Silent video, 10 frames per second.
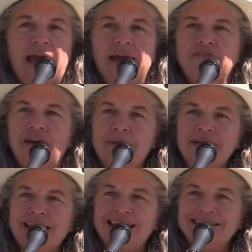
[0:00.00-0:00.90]
And if I'm
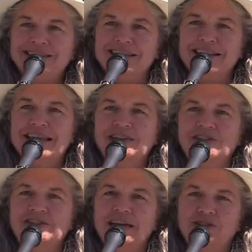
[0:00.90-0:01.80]
elected to the
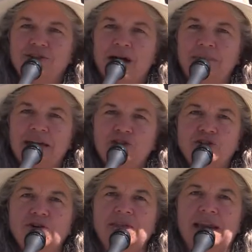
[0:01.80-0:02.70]
legislature, I'll make
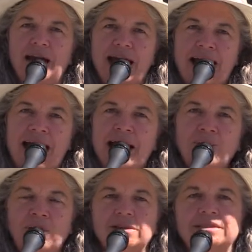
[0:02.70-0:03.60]
sure that I
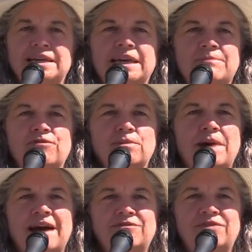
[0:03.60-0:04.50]
work to keep
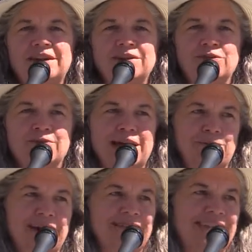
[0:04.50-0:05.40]
Vermont feeding the right
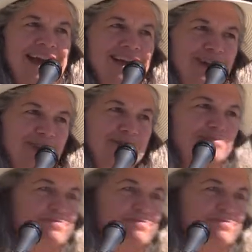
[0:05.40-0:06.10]
one. Thank you.